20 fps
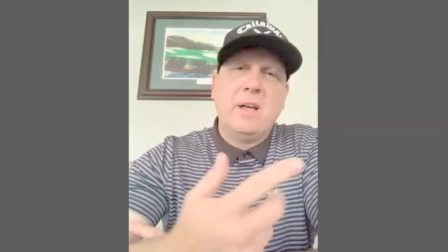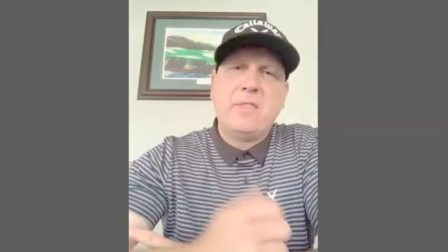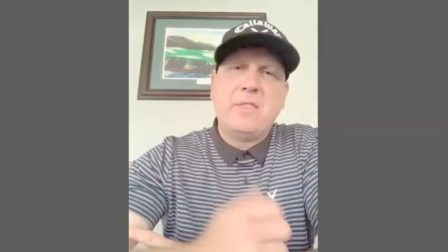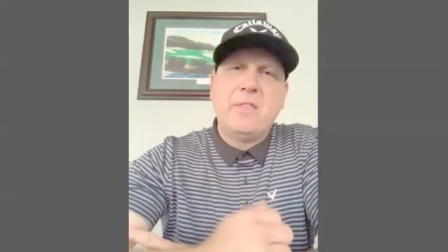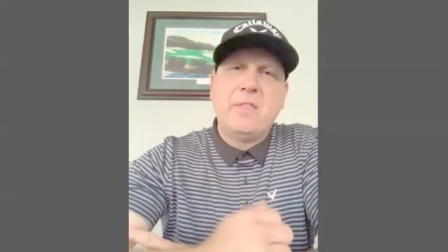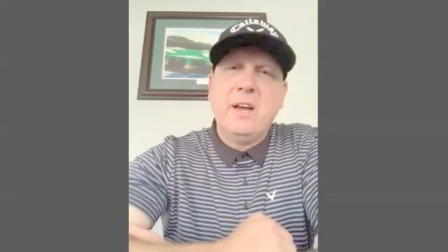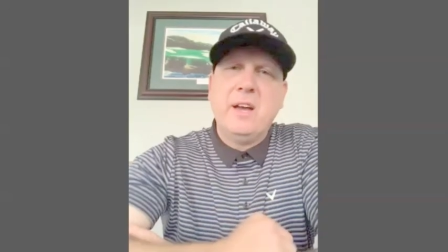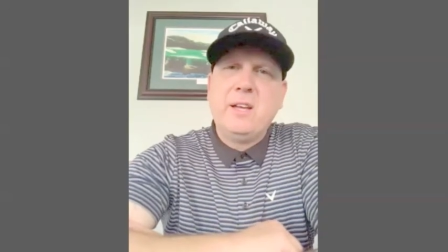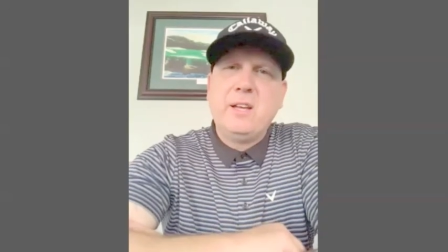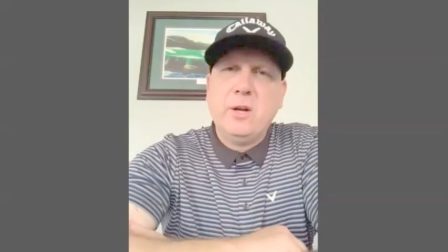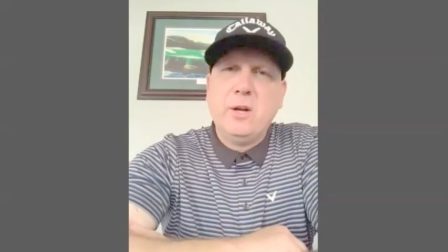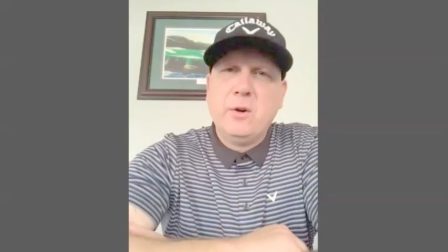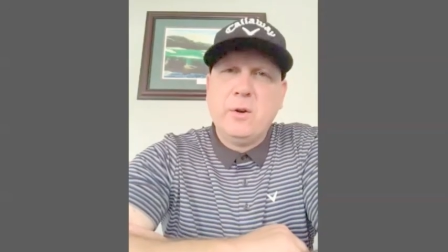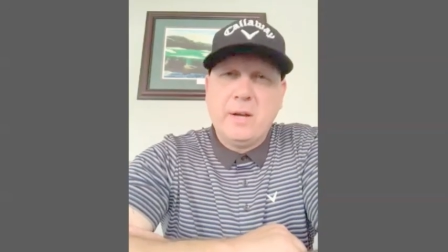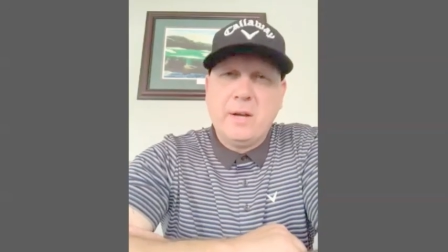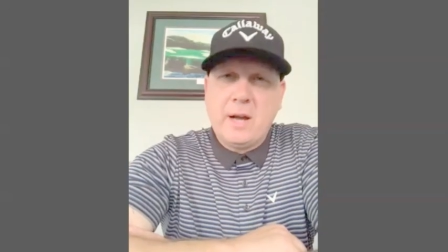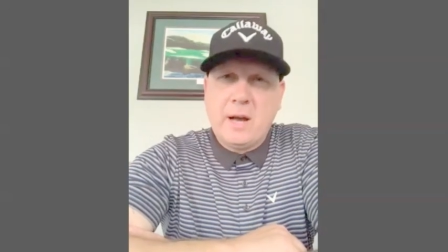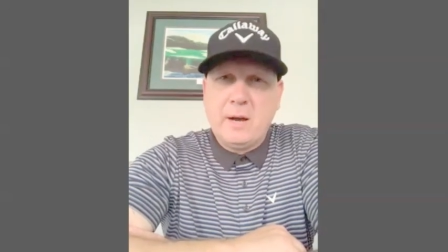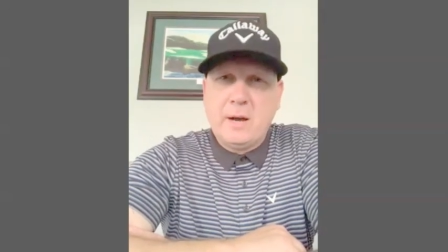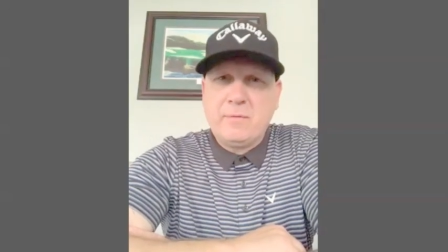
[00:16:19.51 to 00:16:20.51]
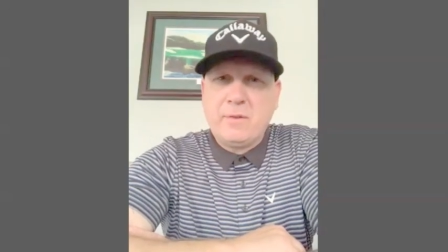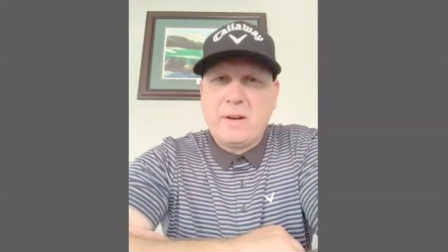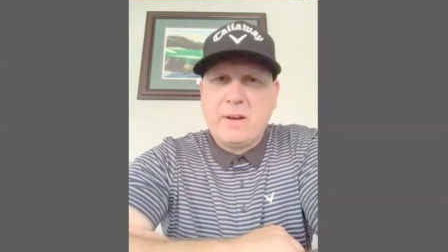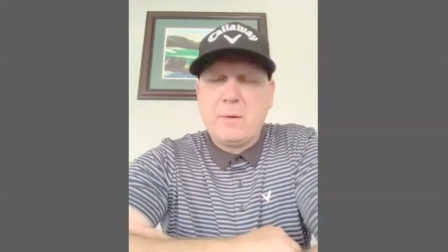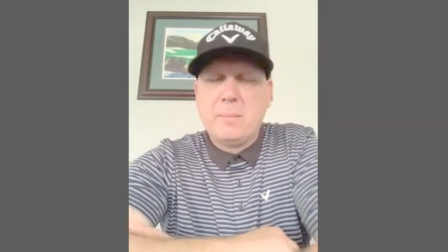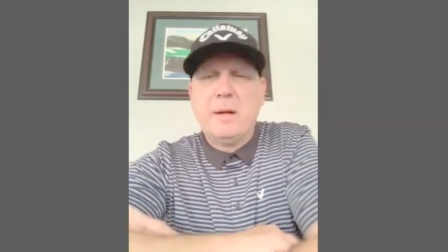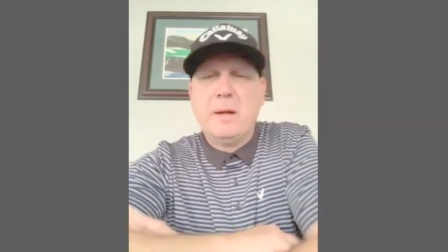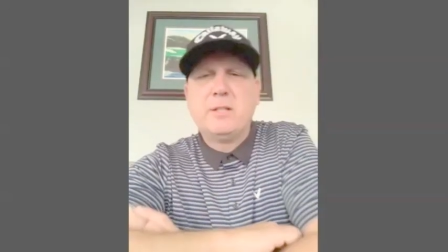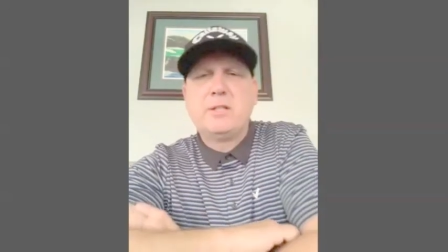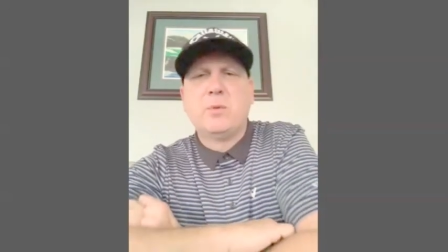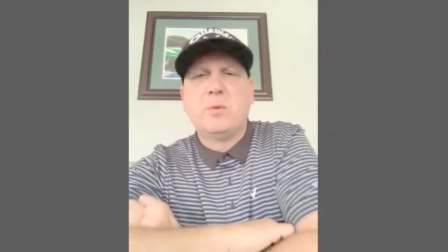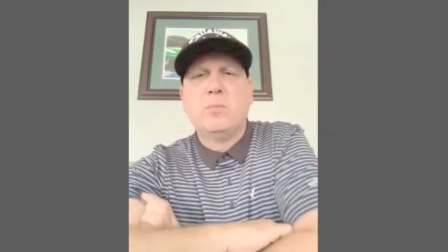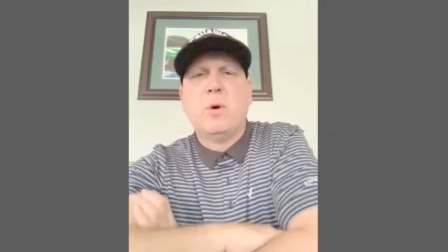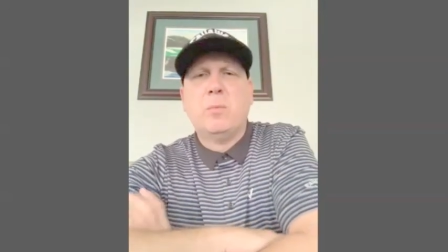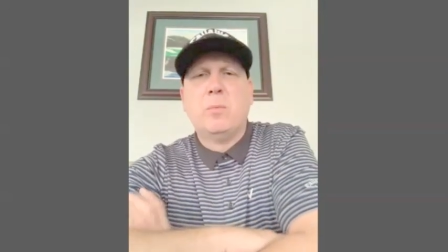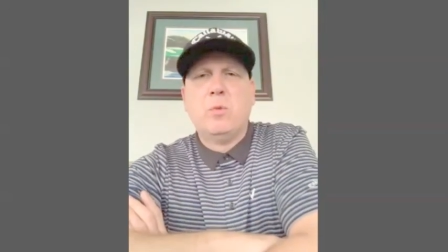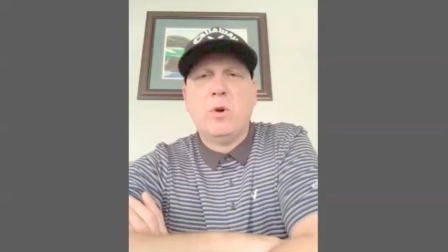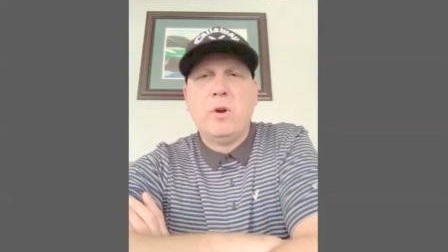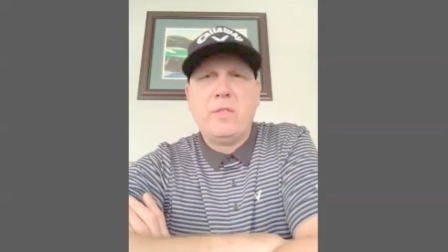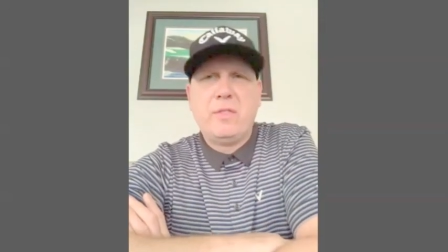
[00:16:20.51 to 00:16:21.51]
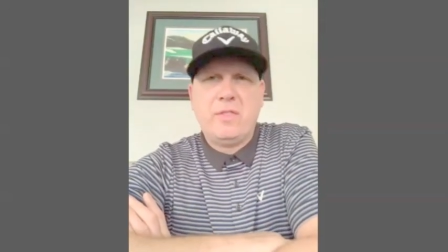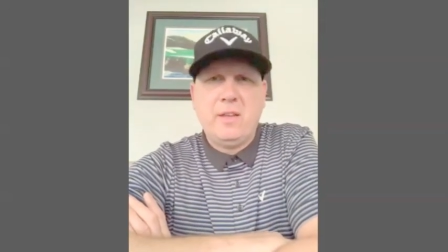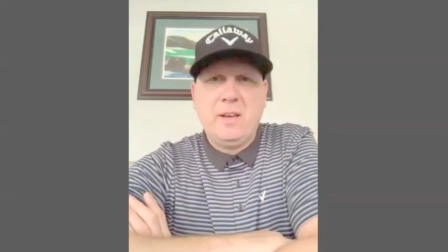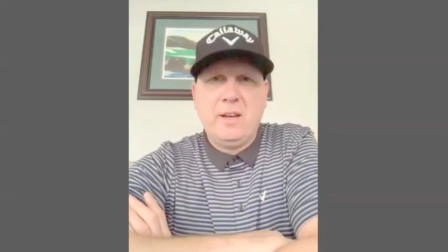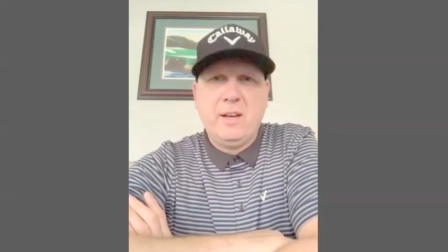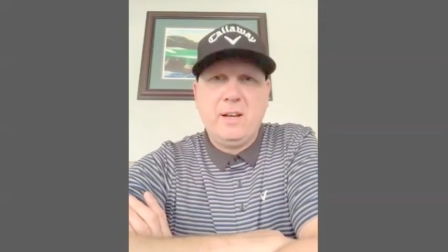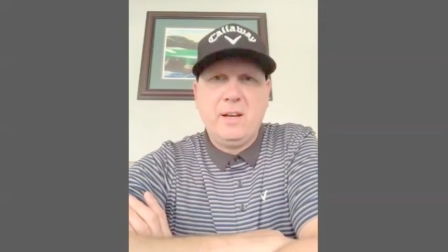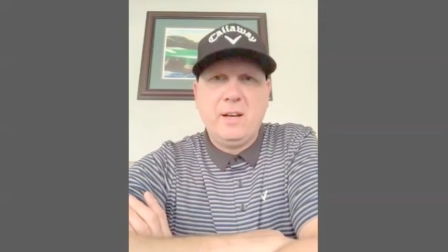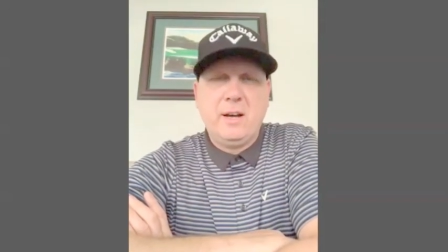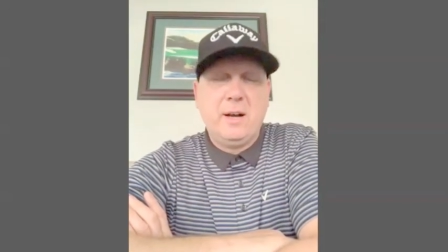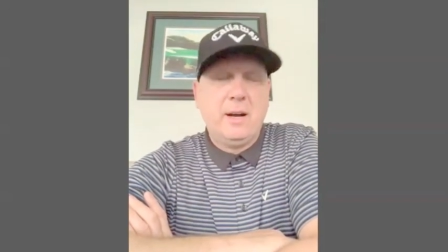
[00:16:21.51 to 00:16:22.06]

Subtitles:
thank you. And if I could mention one more thing,